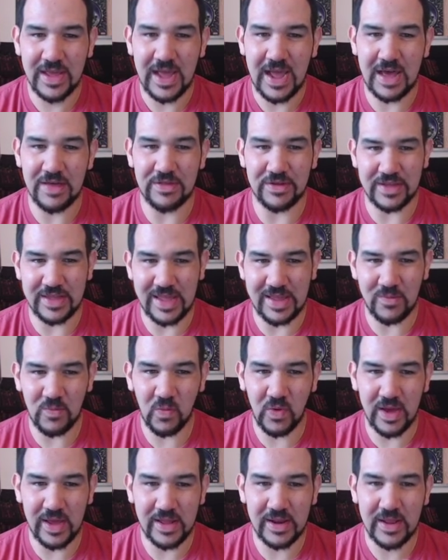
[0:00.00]
how the game
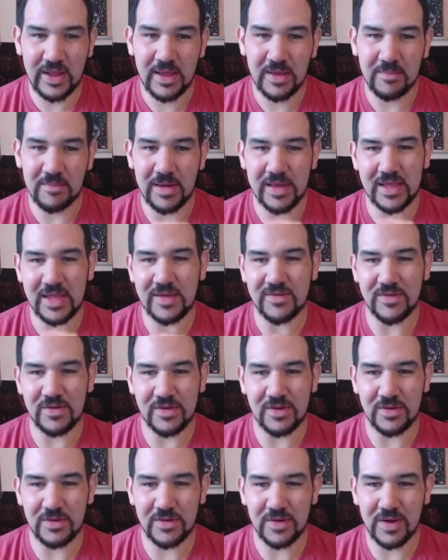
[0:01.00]
went might give
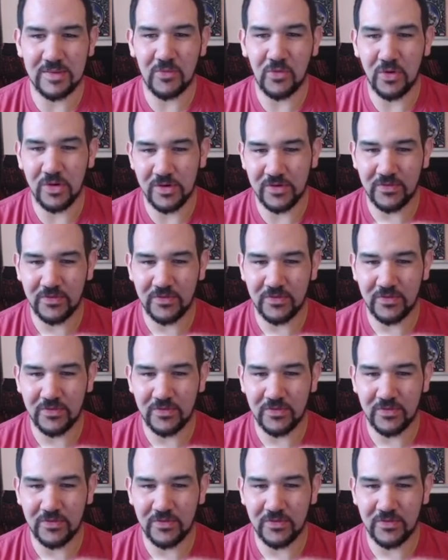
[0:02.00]
you a more